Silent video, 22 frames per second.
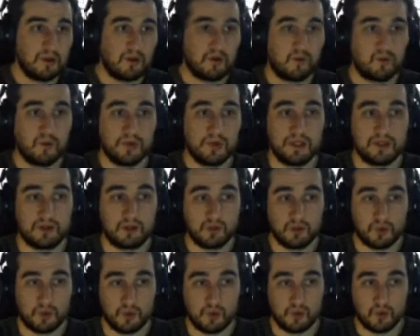we need
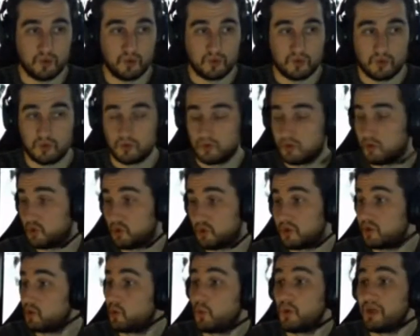to
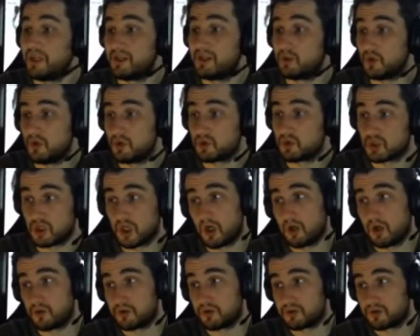use
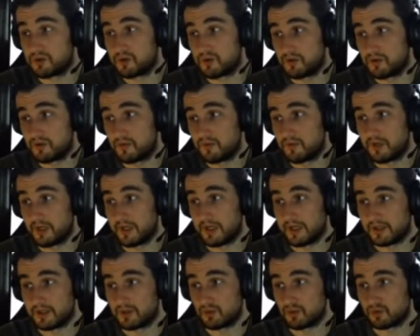colors
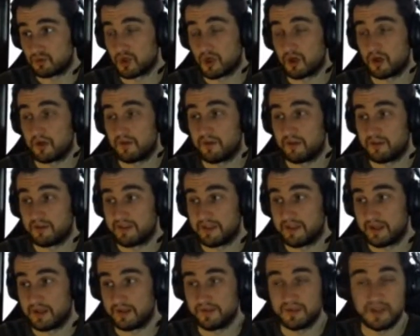to draw
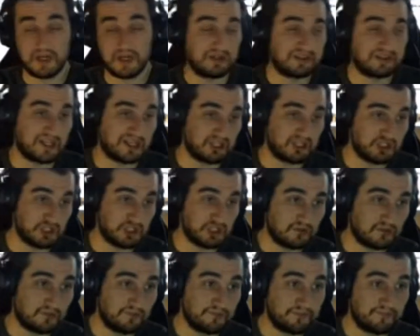their
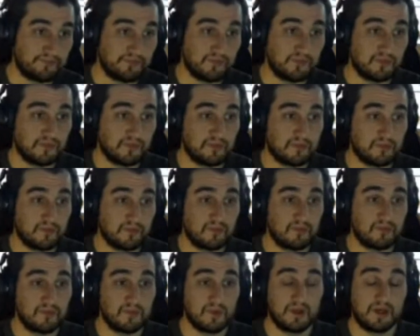attention.
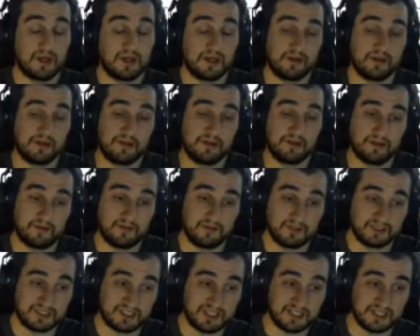And
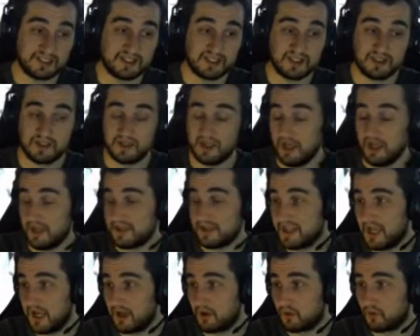since
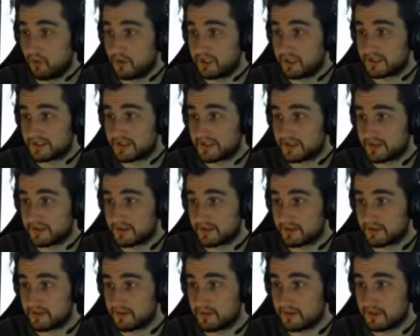yellow is
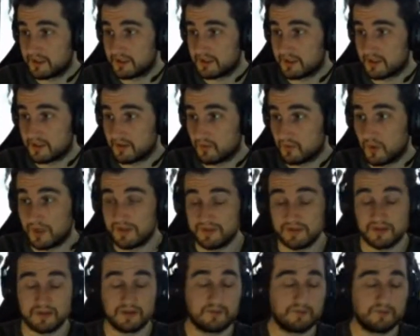the one
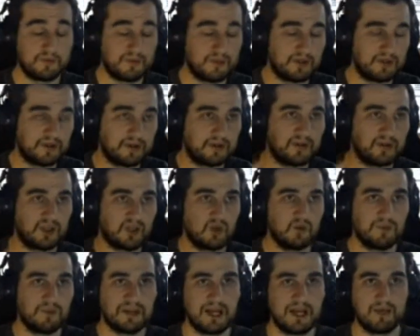the
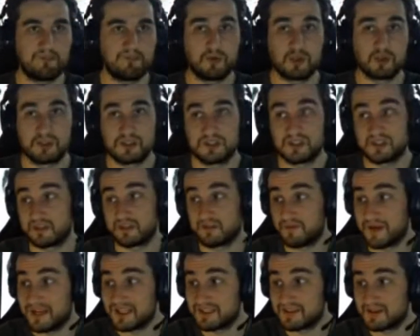human eye processes the
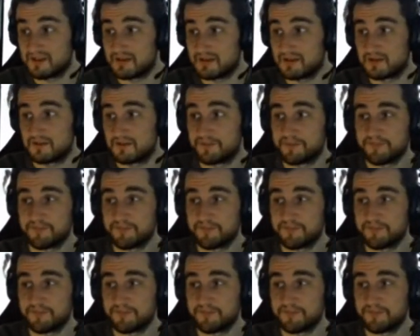fastest,